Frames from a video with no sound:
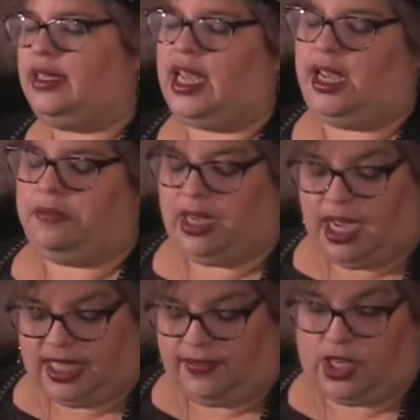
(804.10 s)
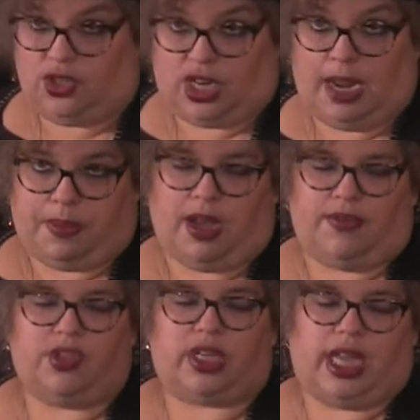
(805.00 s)
name because of its shape
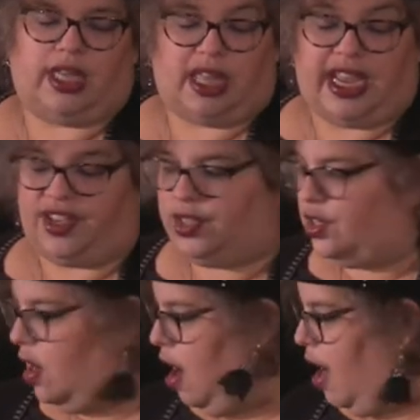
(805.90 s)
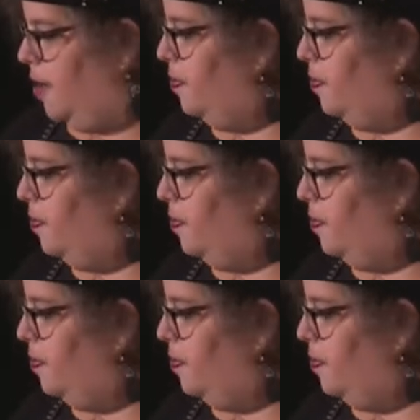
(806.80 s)
of looking like a star.